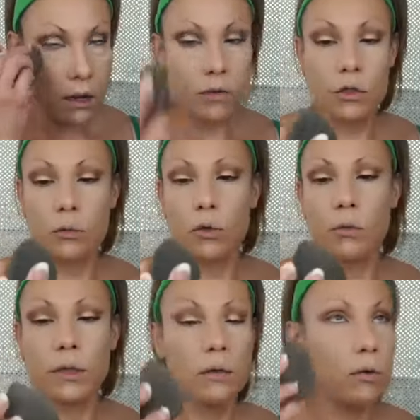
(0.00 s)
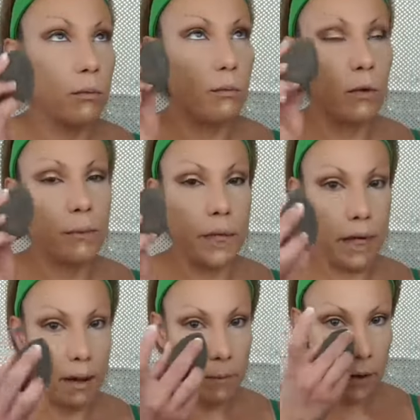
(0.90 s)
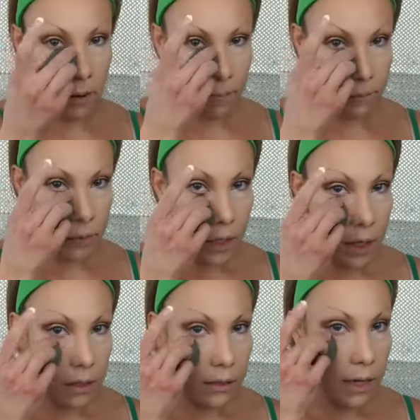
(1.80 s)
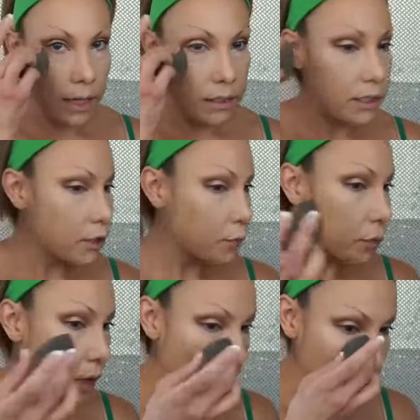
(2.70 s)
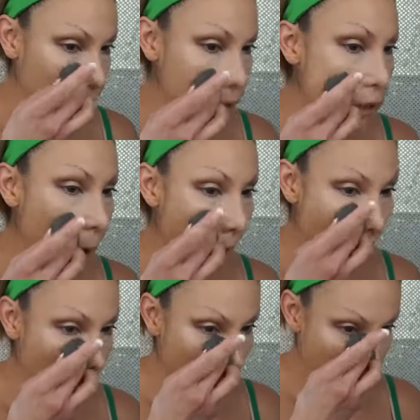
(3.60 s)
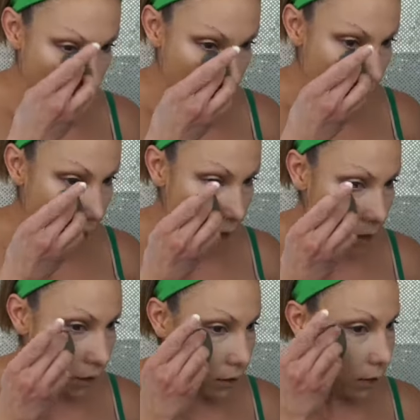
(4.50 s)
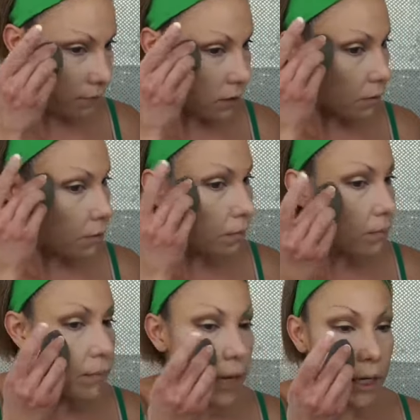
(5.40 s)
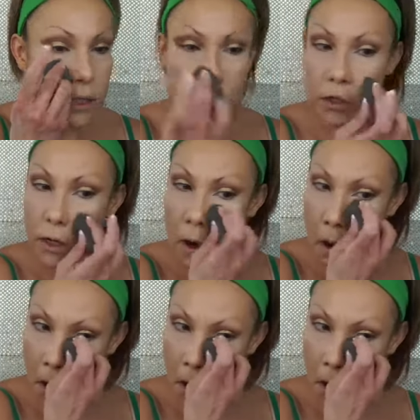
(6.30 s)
So the beauty blender will pick up the excess product and it'll give us a nicer